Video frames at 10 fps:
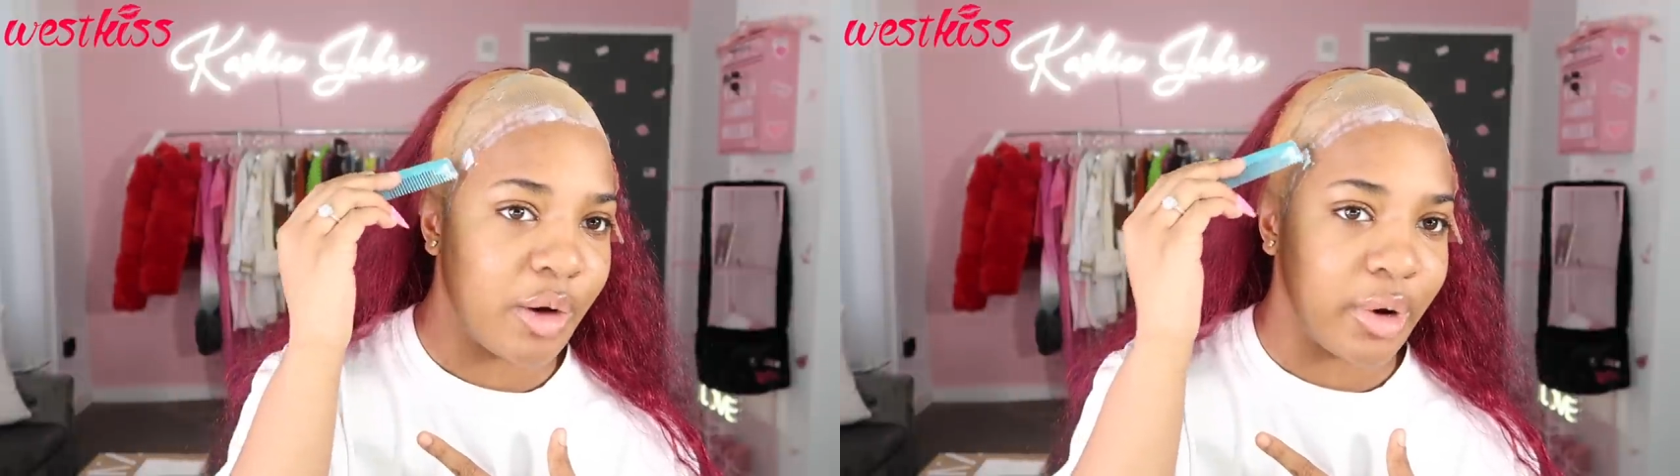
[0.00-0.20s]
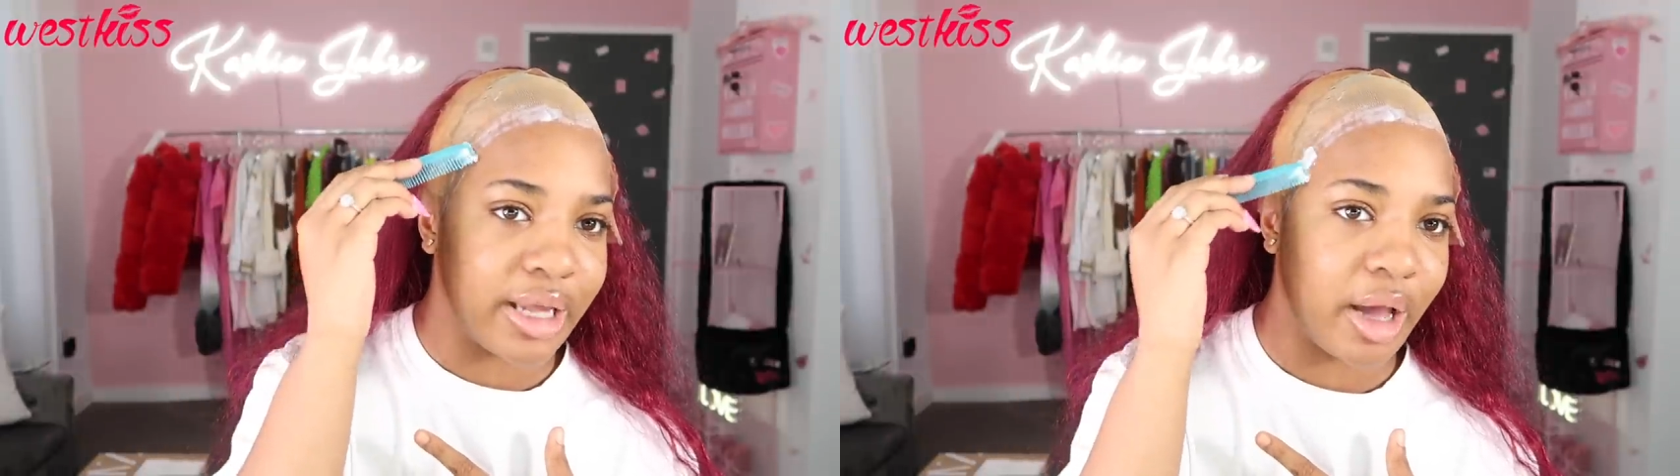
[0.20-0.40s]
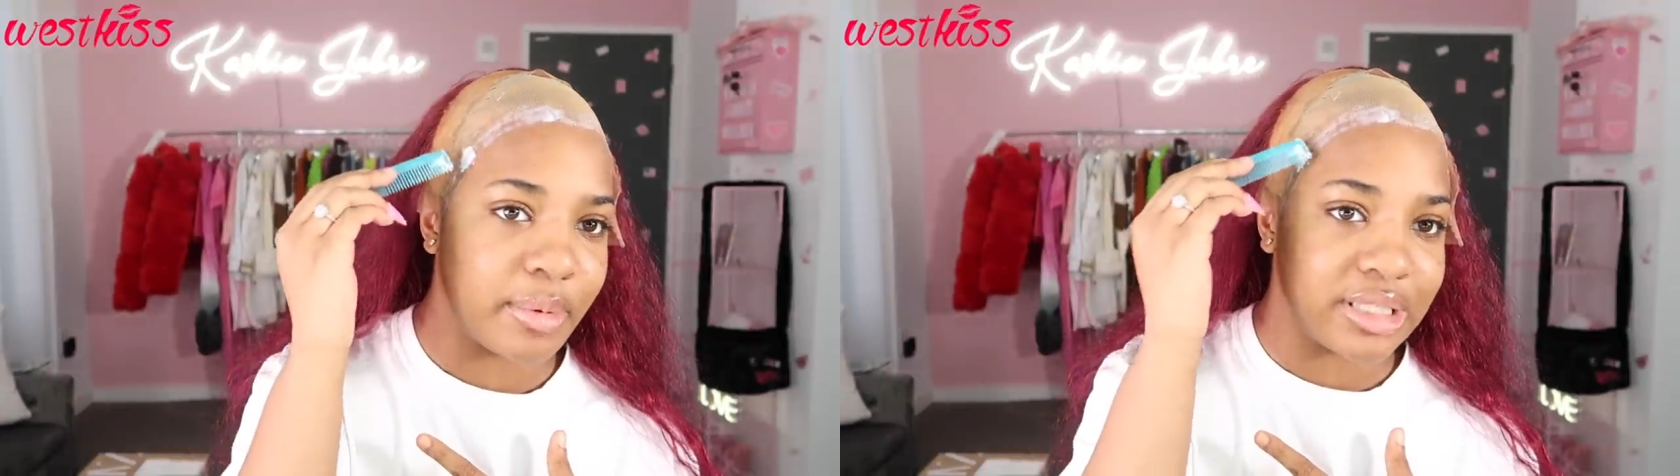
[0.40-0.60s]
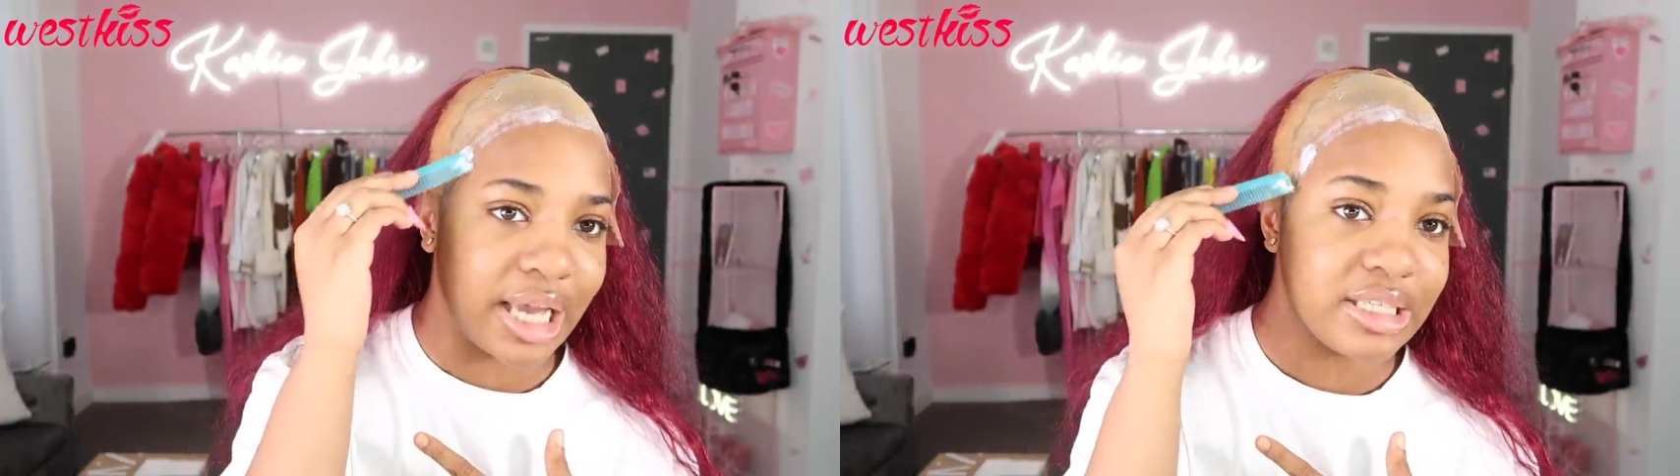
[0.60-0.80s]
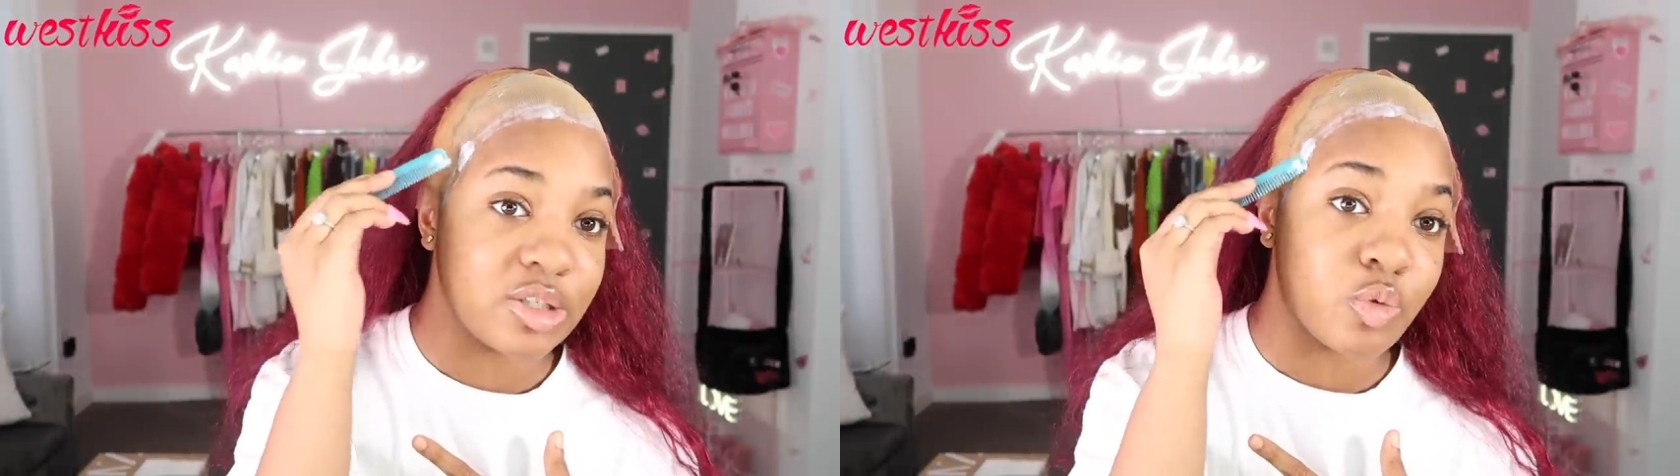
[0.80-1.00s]
I work out because
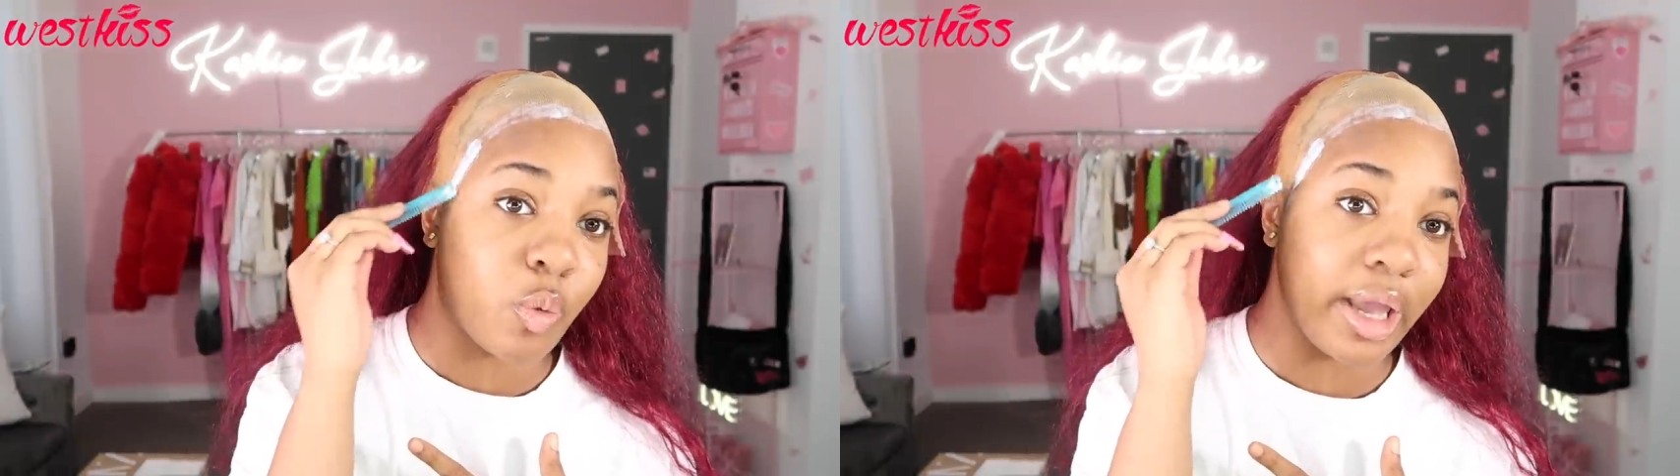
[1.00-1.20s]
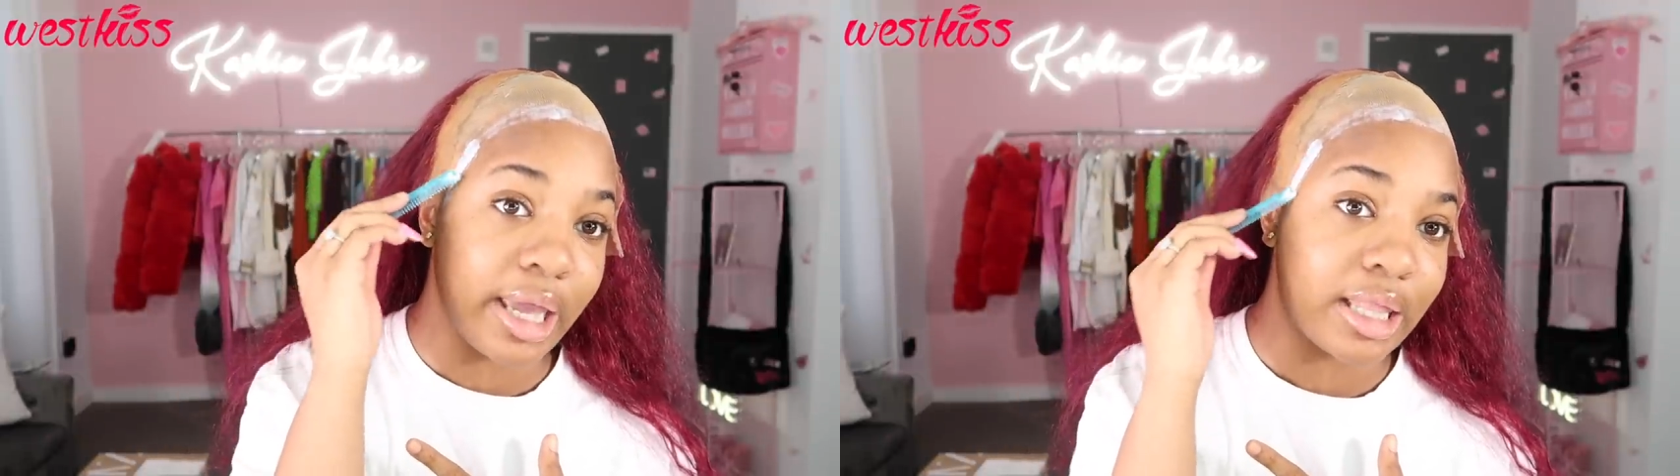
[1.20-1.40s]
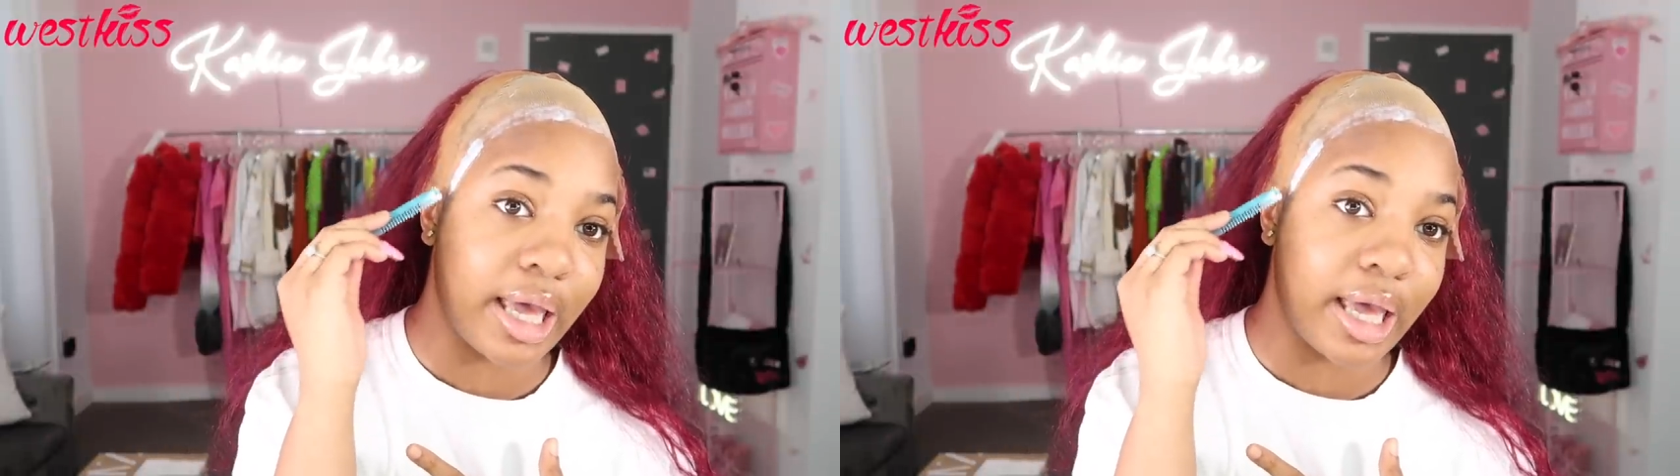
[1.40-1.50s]
I sweat.